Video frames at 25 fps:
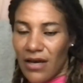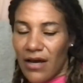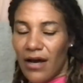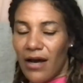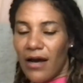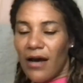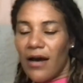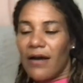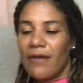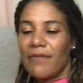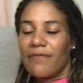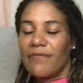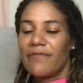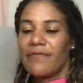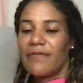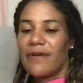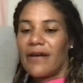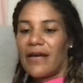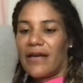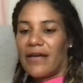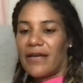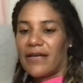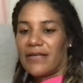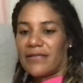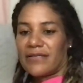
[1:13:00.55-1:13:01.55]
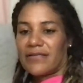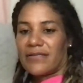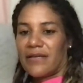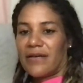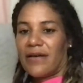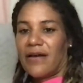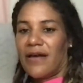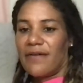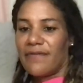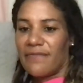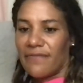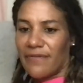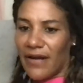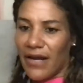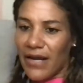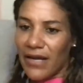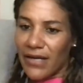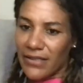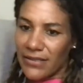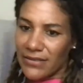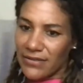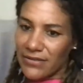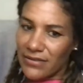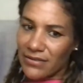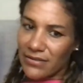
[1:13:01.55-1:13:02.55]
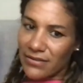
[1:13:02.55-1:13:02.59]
All right, all right,